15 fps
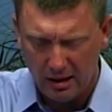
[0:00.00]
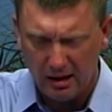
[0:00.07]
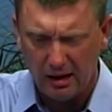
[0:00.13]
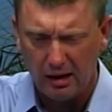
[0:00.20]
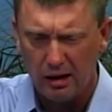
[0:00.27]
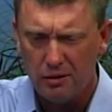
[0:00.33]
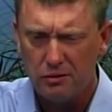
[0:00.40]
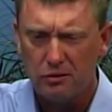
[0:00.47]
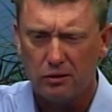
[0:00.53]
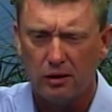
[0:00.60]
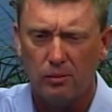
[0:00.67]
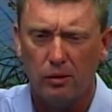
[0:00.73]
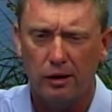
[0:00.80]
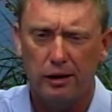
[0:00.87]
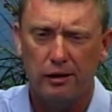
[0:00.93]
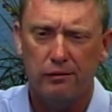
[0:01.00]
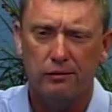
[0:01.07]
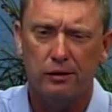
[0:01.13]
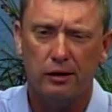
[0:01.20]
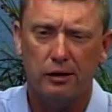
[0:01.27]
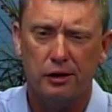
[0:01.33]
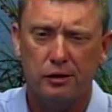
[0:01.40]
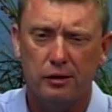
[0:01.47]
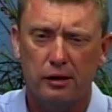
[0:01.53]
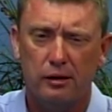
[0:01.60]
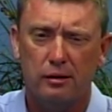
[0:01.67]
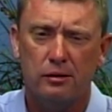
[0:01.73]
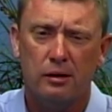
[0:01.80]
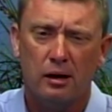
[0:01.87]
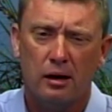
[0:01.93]
And also I believe you
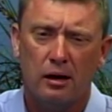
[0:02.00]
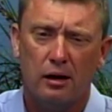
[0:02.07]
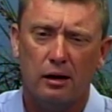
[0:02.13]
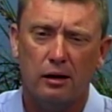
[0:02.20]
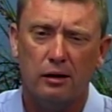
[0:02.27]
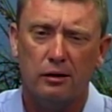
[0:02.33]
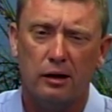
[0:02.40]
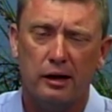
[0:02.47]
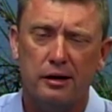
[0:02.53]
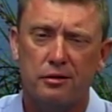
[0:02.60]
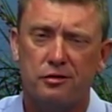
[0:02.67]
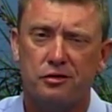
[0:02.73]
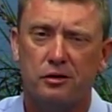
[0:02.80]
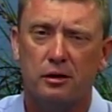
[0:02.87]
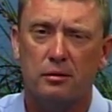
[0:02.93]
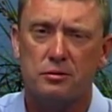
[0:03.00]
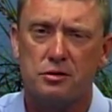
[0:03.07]
need leadership,